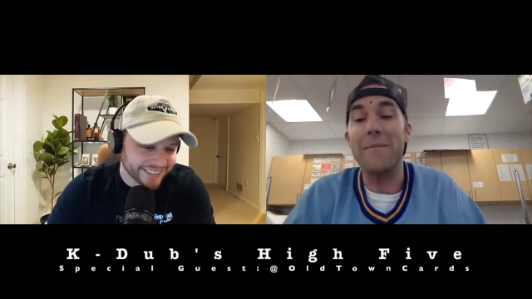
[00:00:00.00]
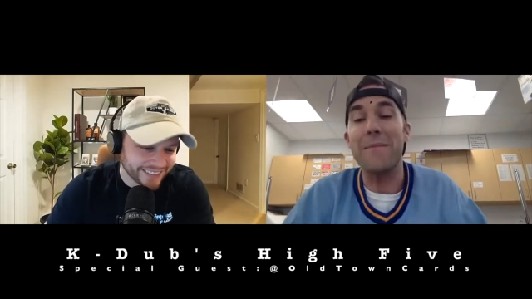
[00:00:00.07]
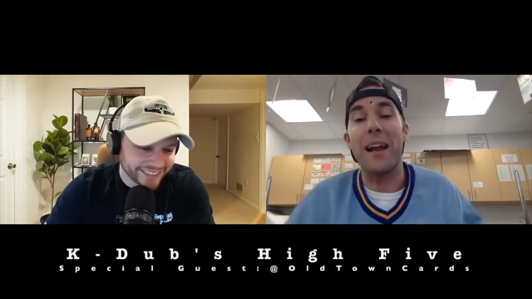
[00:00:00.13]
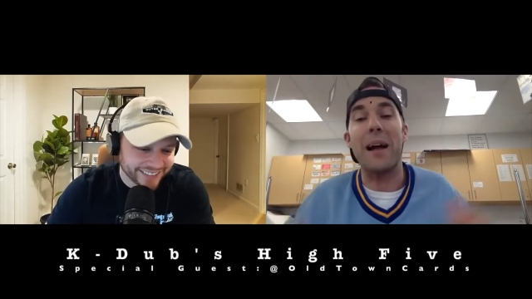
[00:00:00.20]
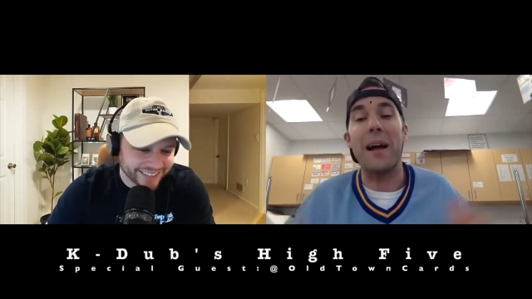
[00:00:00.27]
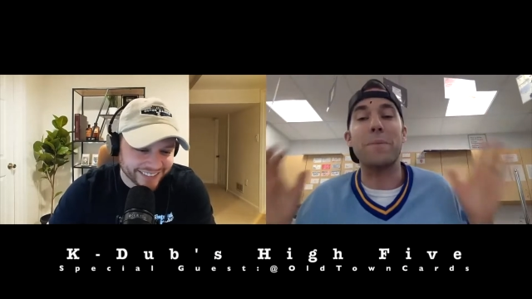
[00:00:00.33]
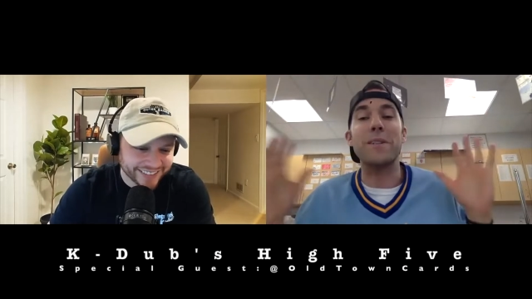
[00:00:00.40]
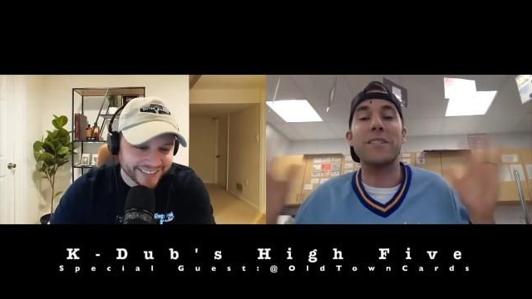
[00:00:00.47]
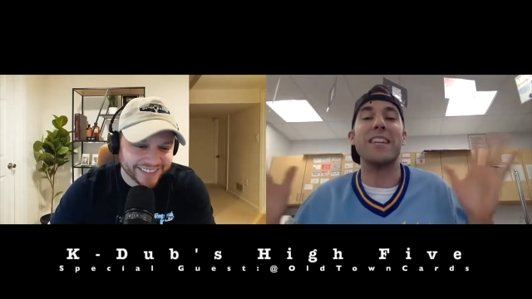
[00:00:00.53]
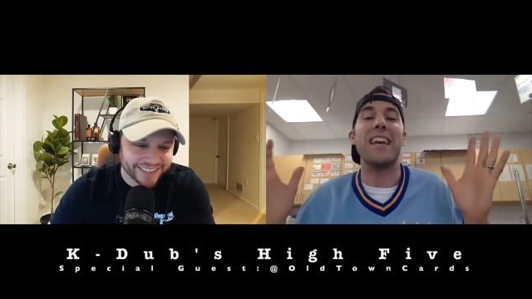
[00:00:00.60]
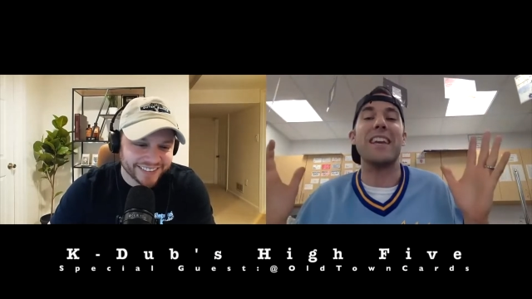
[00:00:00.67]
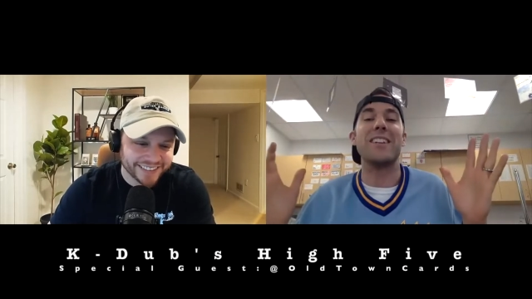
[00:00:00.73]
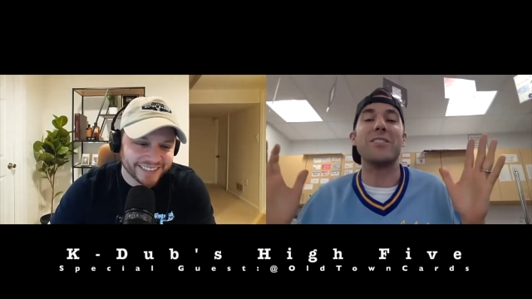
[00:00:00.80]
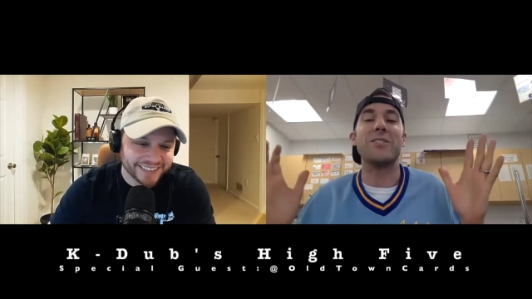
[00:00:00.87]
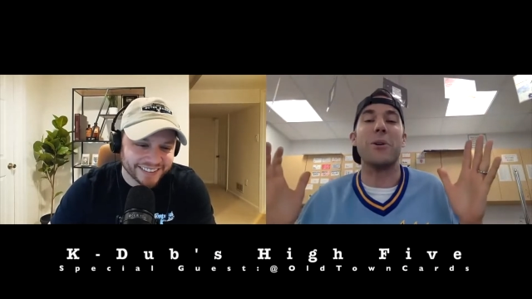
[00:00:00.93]
Speaker 1: man, I appreciate you
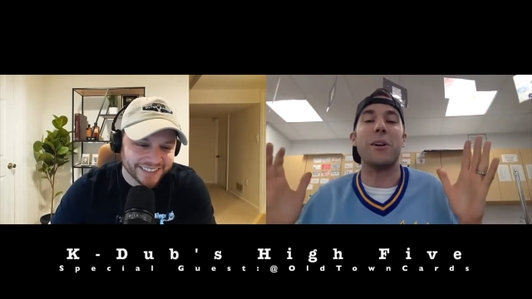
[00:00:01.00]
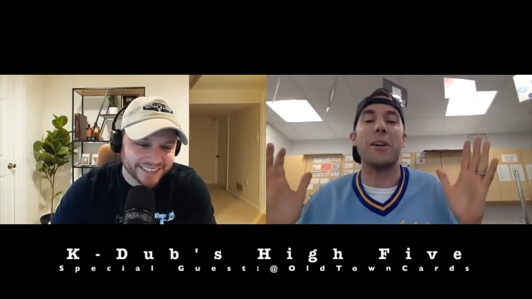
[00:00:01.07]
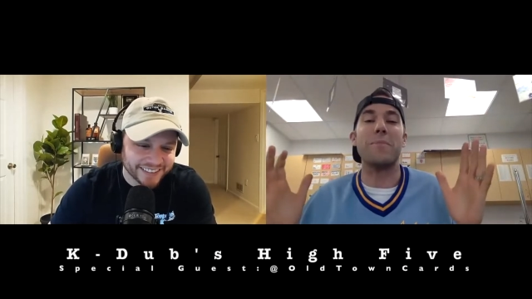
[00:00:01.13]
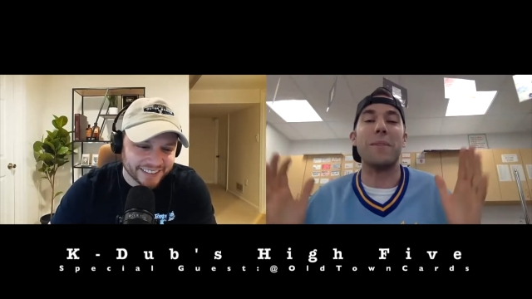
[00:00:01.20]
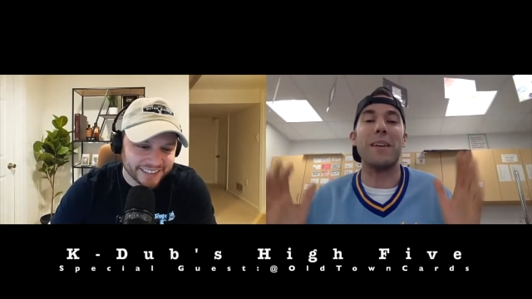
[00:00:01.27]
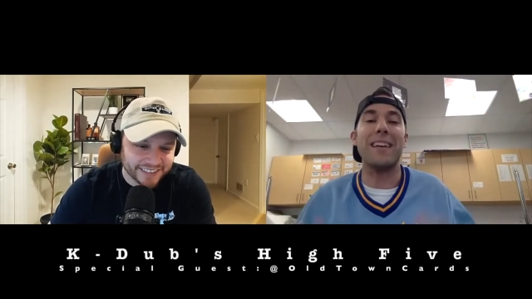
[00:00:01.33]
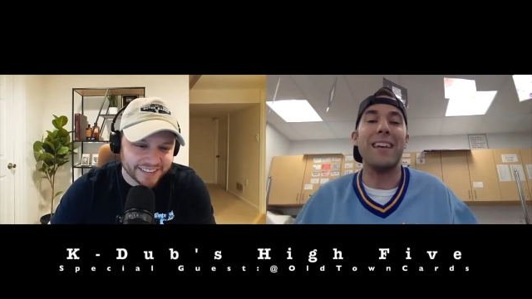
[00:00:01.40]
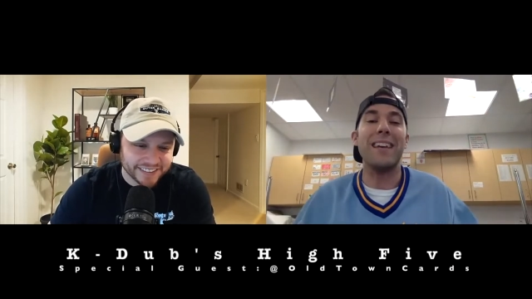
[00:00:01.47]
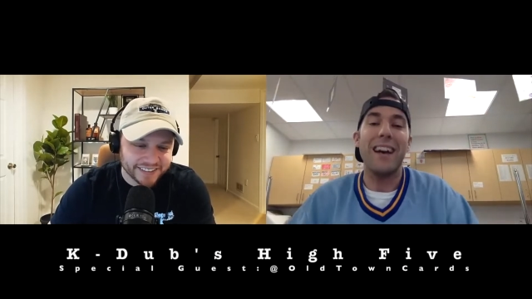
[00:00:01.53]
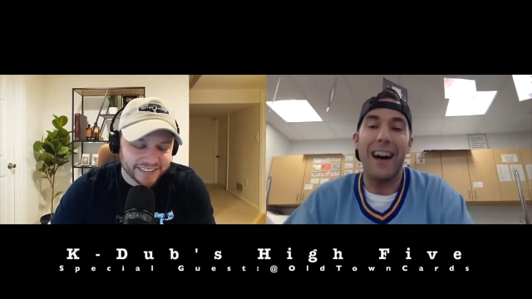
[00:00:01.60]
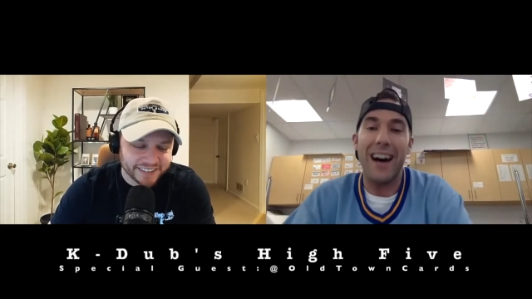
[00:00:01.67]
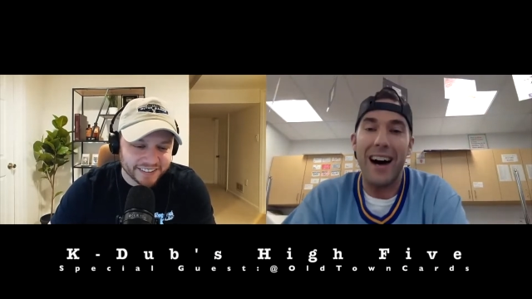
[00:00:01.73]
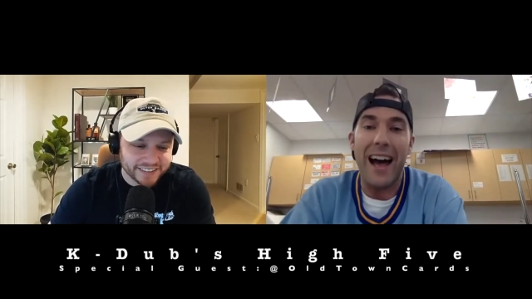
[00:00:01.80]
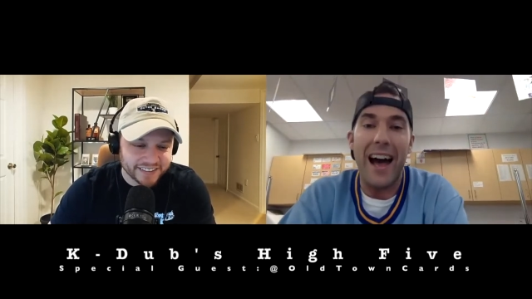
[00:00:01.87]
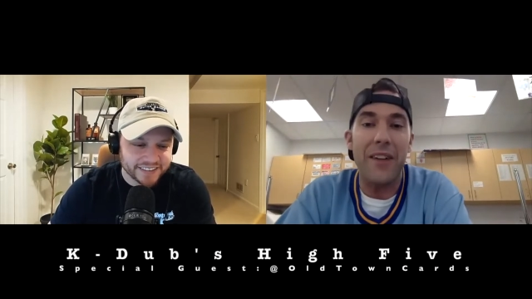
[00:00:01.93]
joining me. Uh,
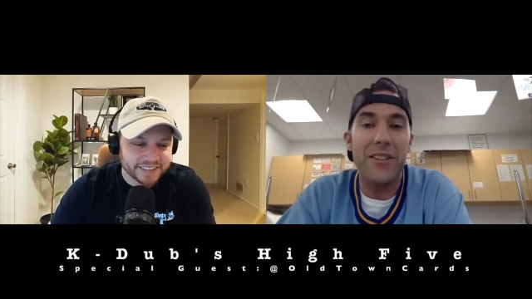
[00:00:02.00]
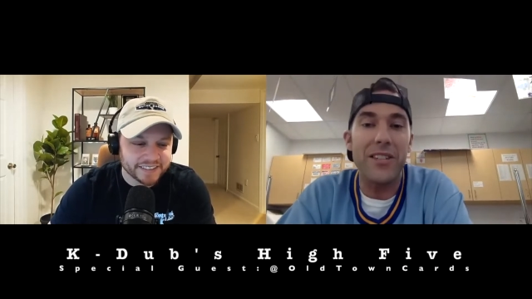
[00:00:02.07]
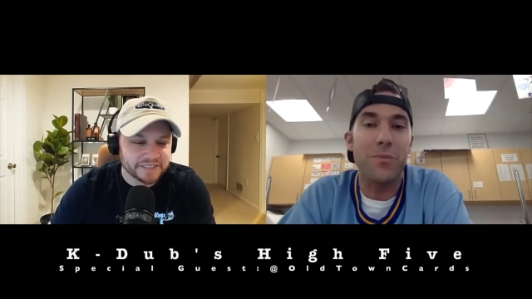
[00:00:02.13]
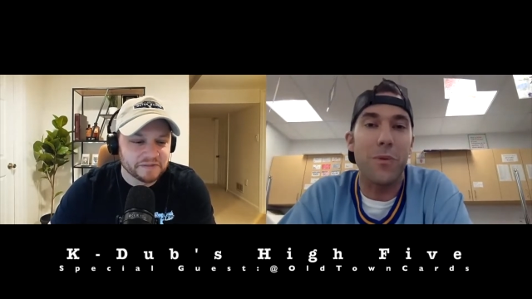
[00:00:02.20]
how this